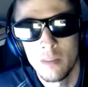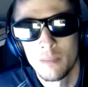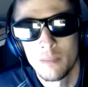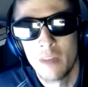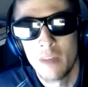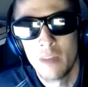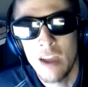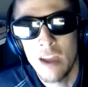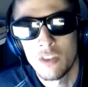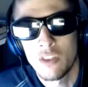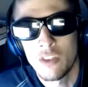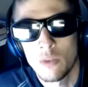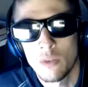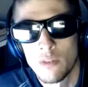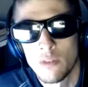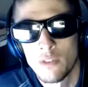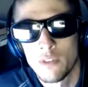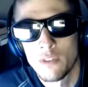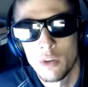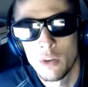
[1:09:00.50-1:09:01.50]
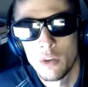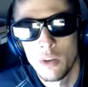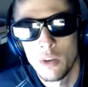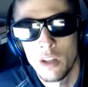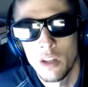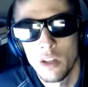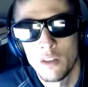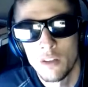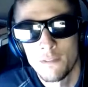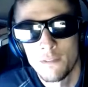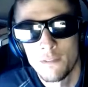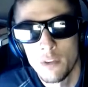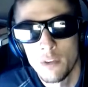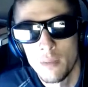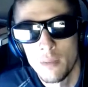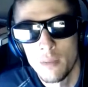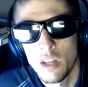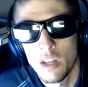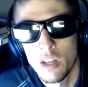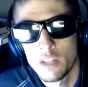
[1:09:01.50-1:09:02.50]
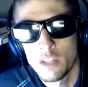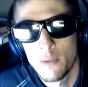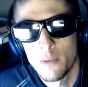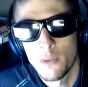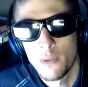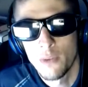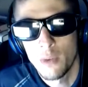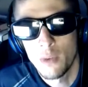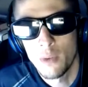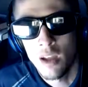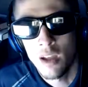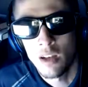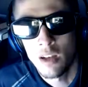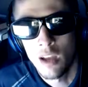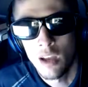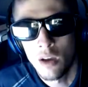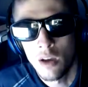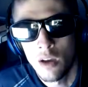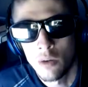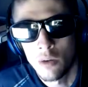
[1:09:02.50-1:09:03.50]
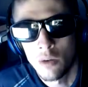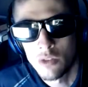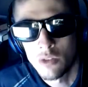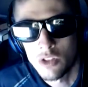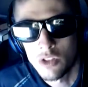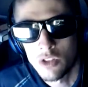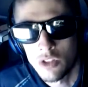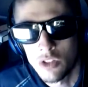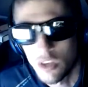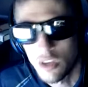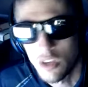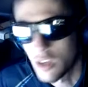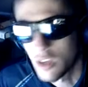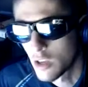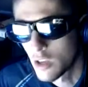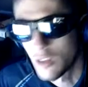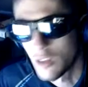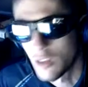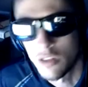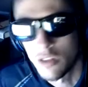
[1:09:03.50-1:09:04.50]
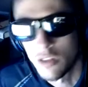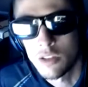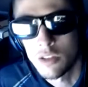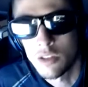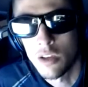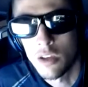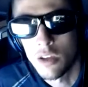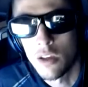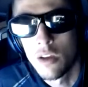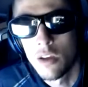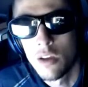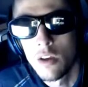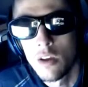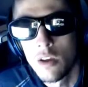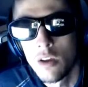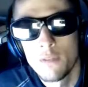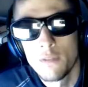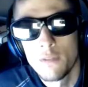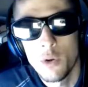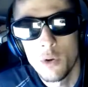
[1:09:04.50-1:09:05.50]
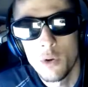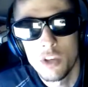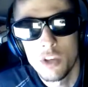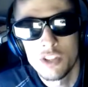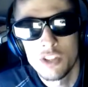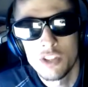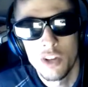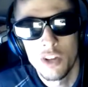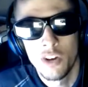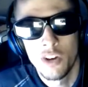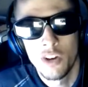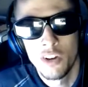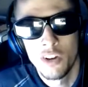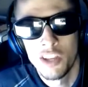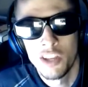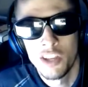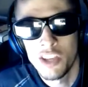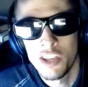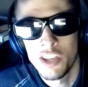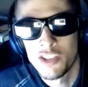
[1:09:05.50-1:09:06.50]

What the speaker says: back to review it in a few minutes, but for right now, just let's Focus on each